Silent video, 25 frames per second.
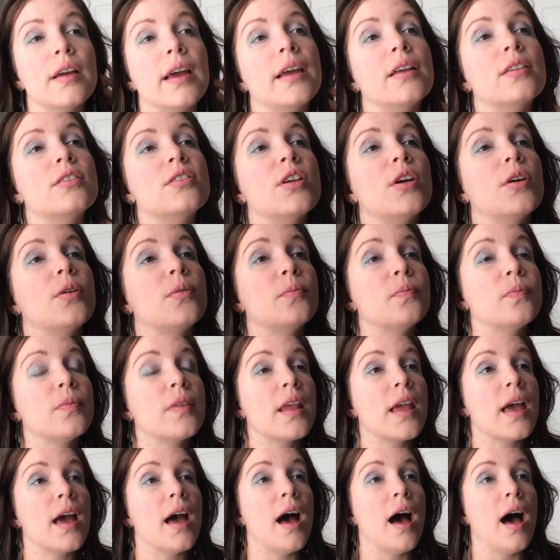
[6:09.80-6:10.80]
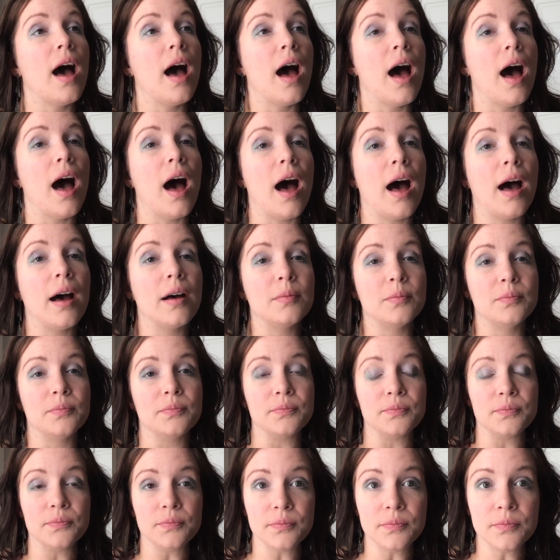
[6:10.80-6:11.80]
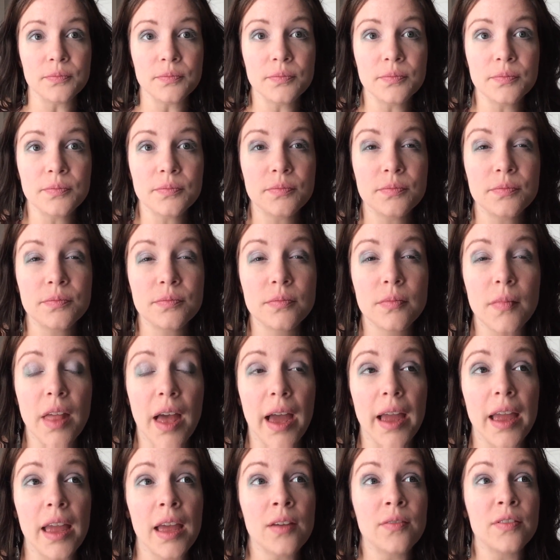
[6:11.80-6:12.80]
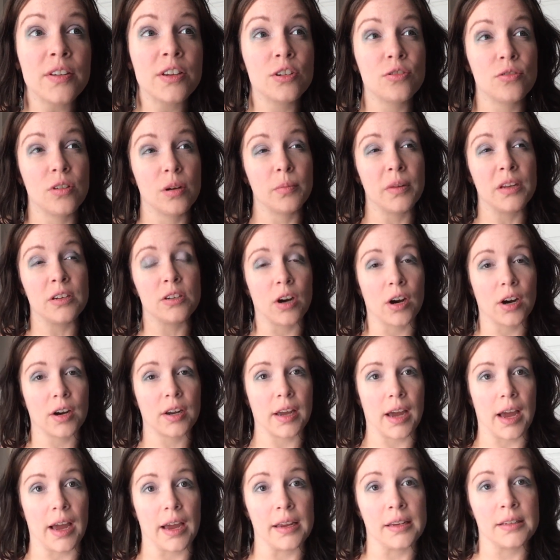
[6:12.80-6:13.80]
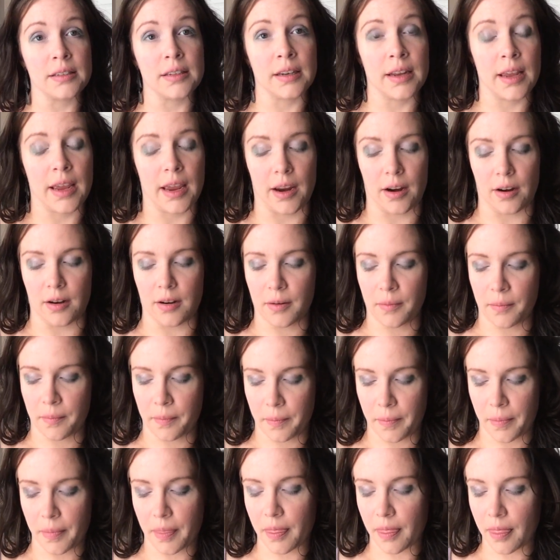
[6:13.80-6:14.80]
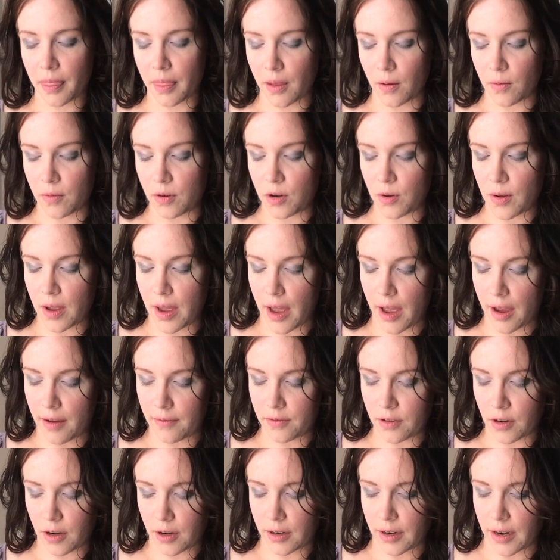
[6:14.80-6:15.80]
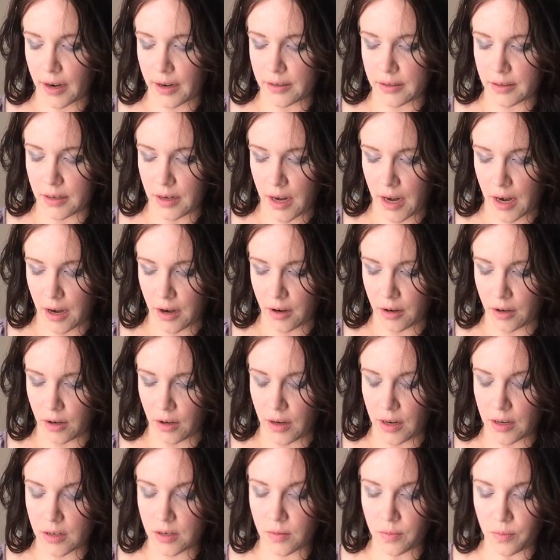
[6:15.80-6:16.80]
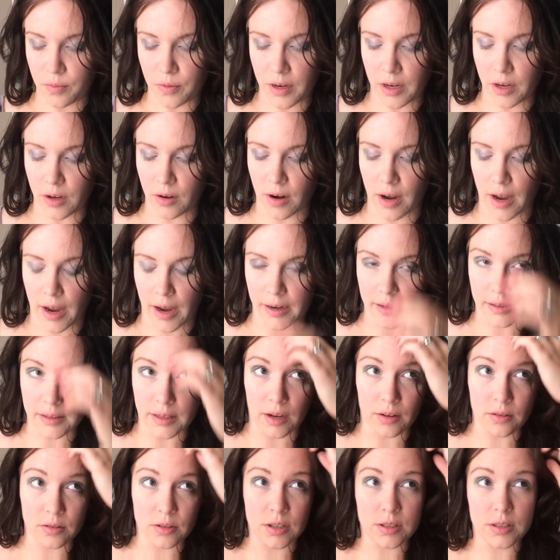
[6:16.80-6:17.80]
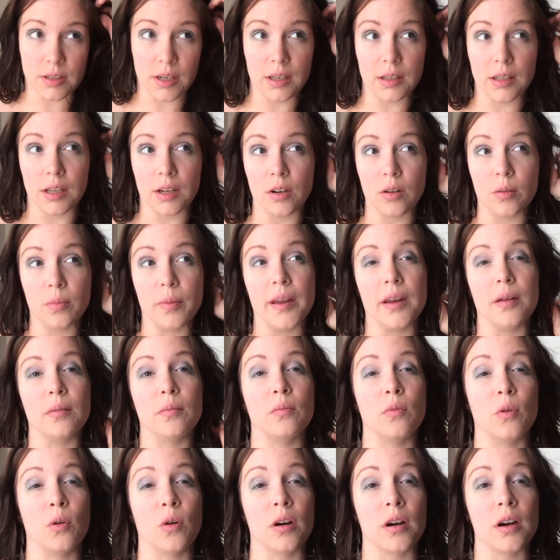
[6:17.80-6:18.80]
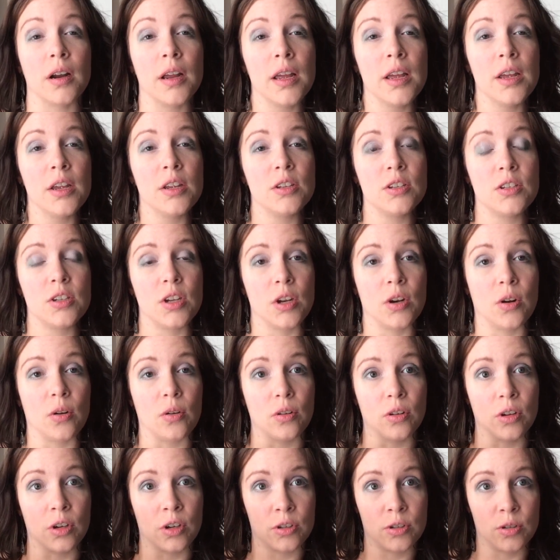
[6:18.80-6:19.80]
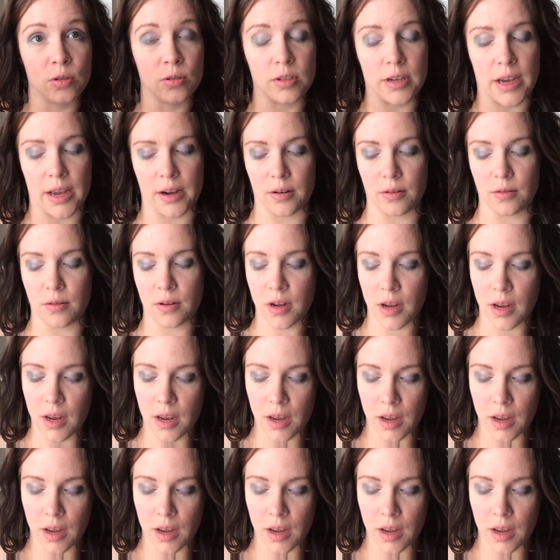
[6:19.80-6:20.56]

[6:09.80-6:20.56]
Okay, so um, I have extremely dark eyes and hair. When you have dark eyes and hair, you need to bring your eyes out just a little bit more so you don't look too shadowed.